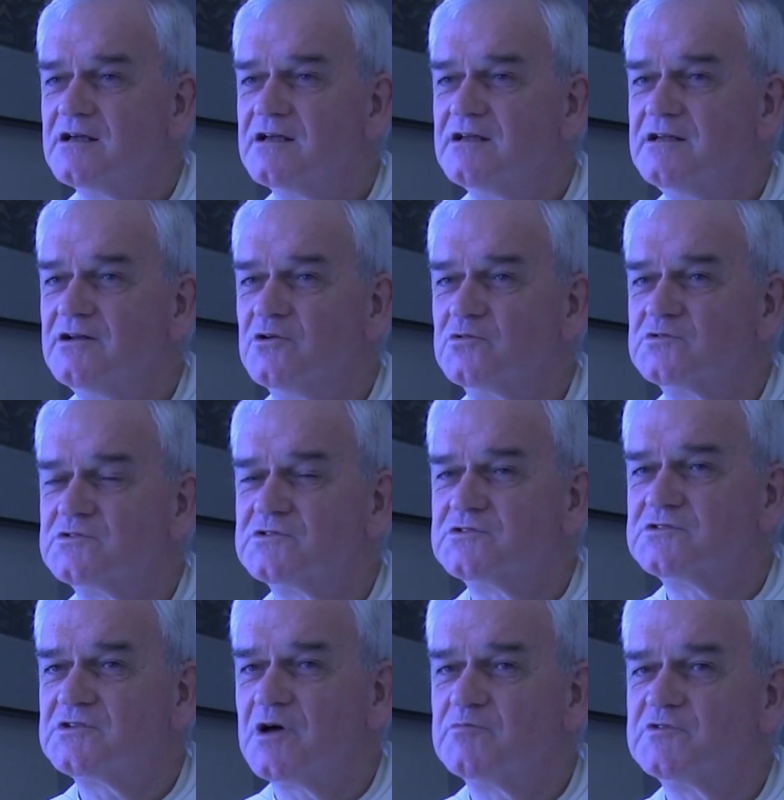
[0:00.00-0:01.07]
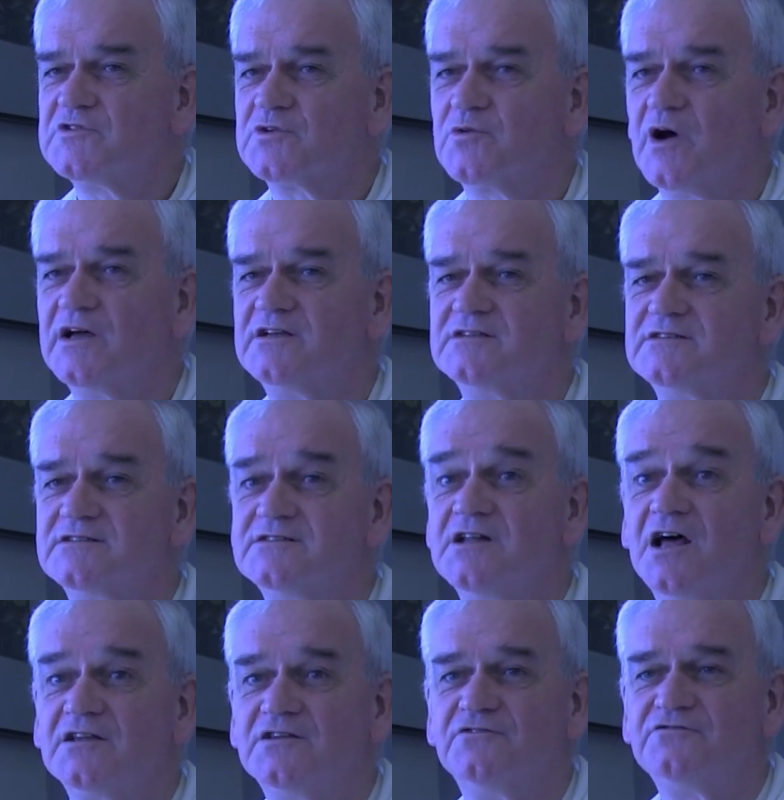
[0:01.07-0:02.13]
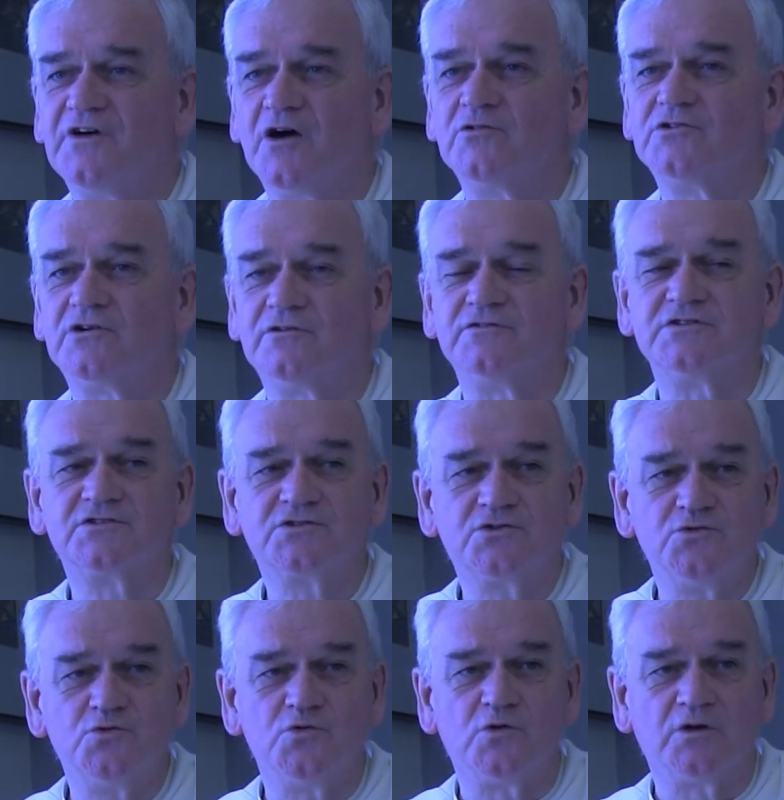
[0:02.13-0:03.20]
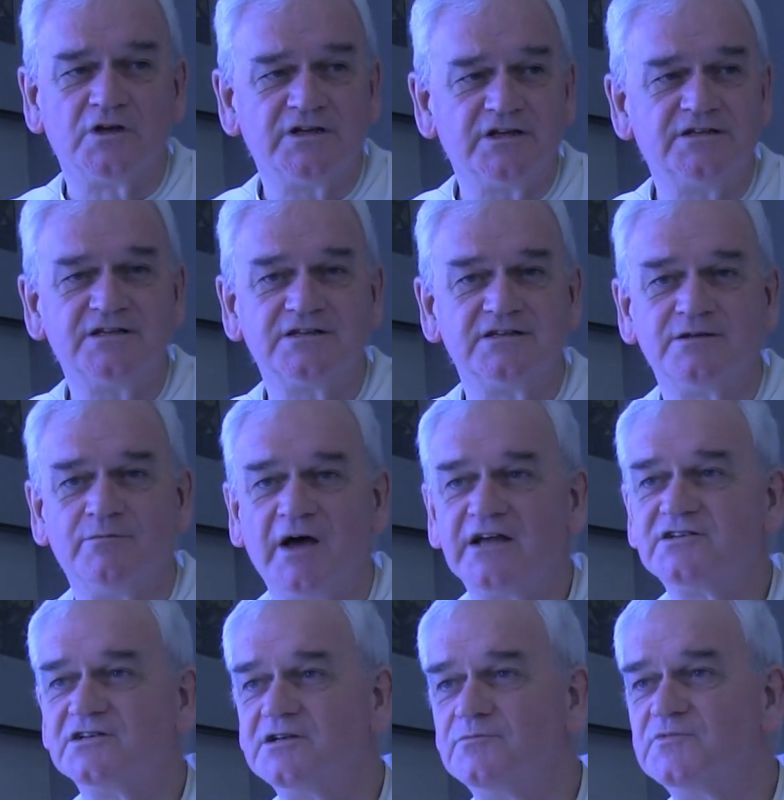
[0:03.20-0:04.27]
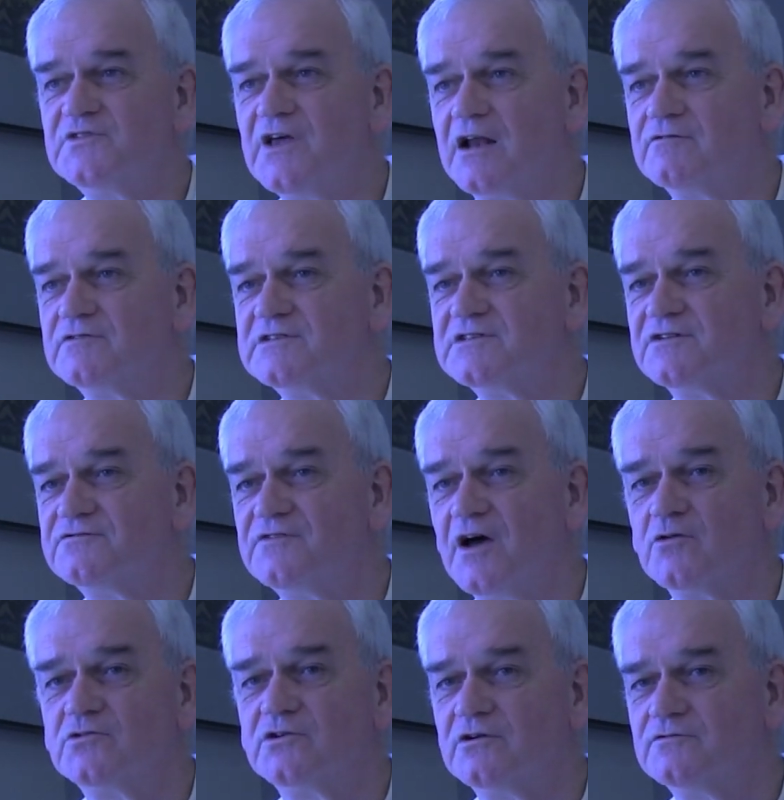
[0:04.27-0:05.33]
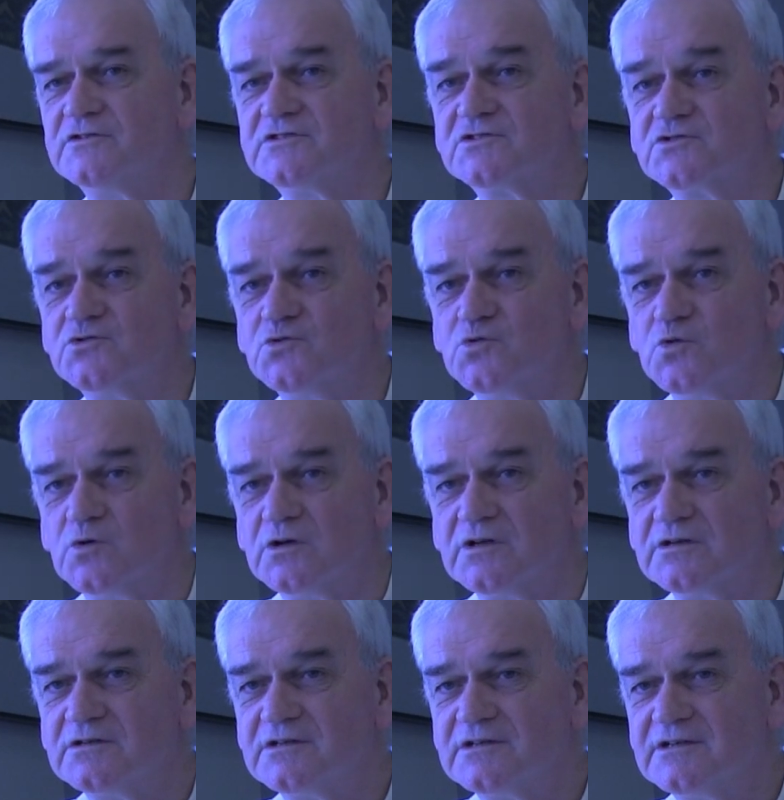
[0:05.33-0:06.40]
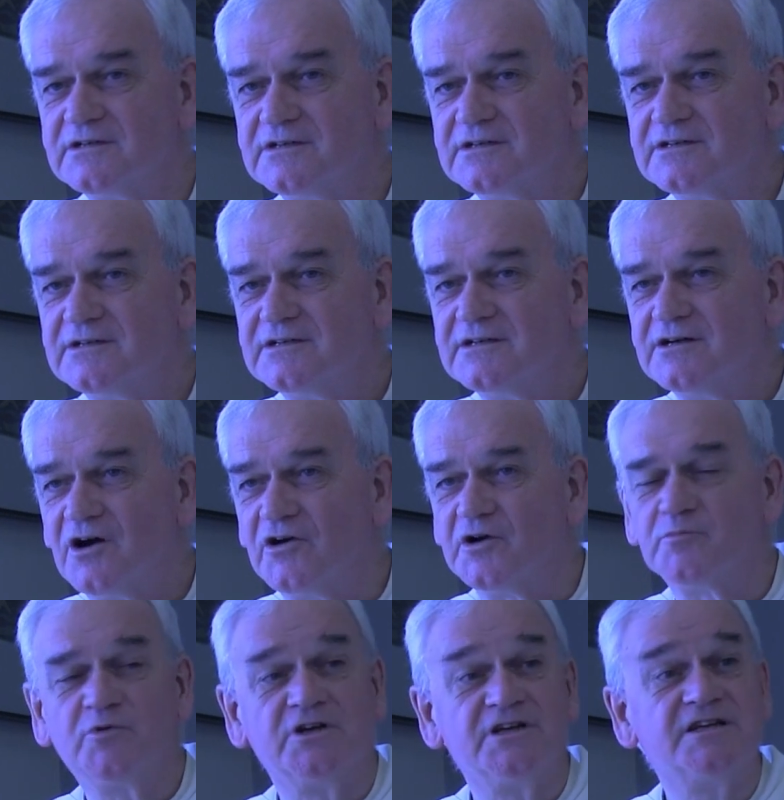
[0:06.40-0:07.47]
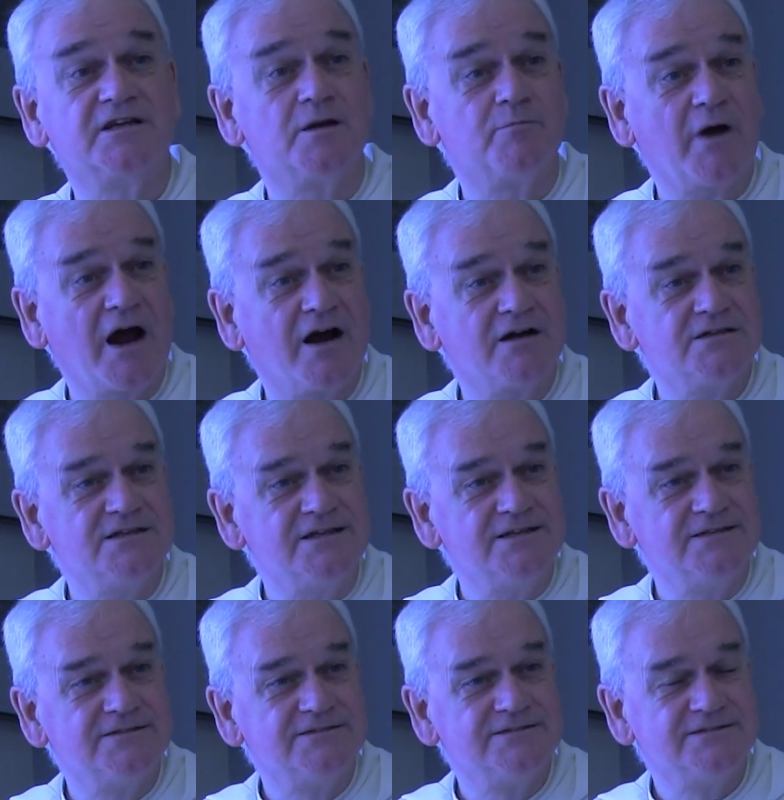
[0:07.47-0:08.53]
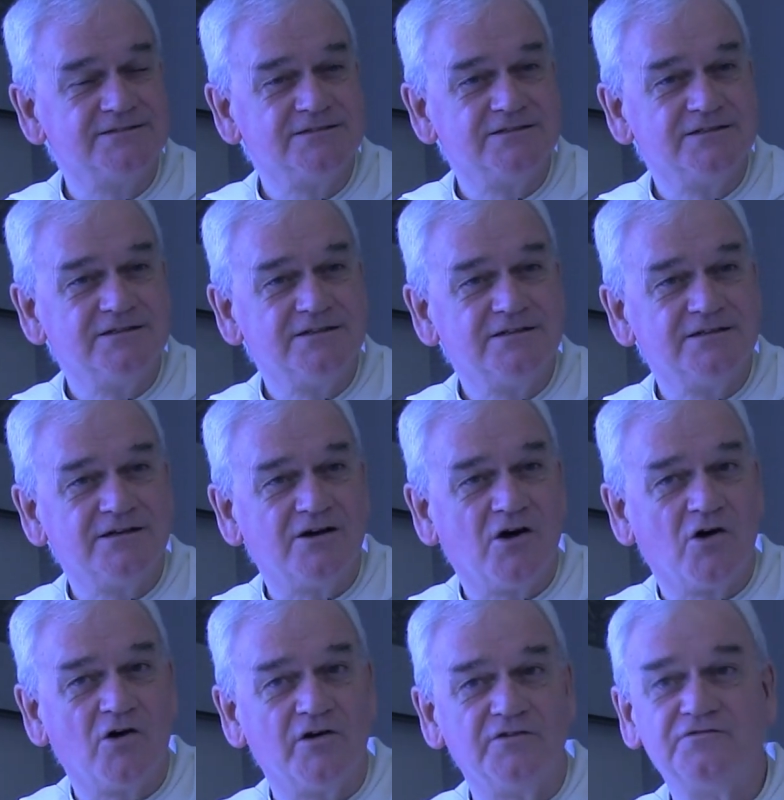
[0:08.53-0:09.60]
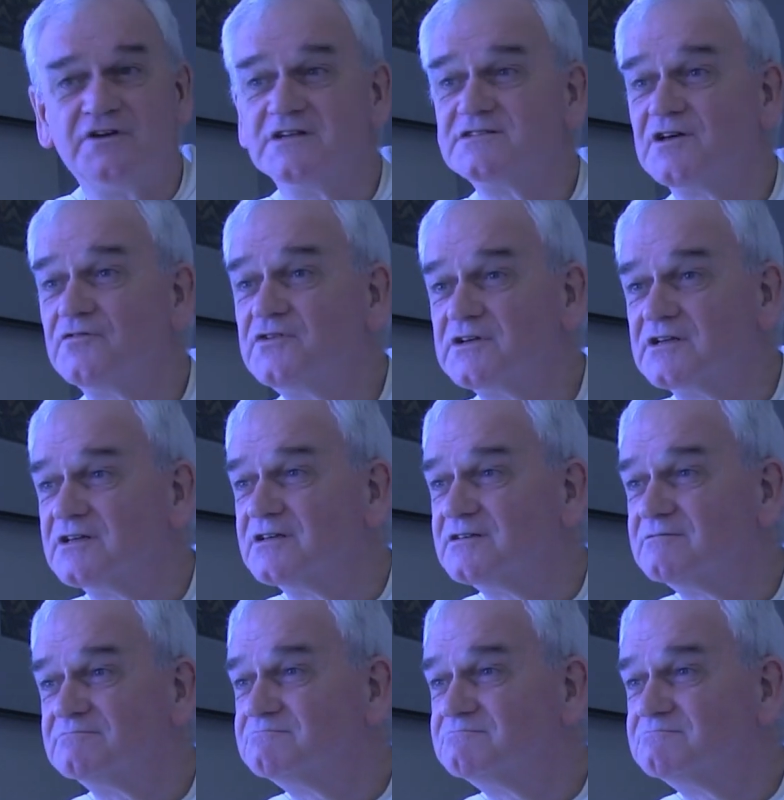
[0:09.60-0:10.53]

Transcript: you know, Thomas Aquinas is not the founder of a school. He didn't imagine himself as the founder of a school or a political party or a philosophical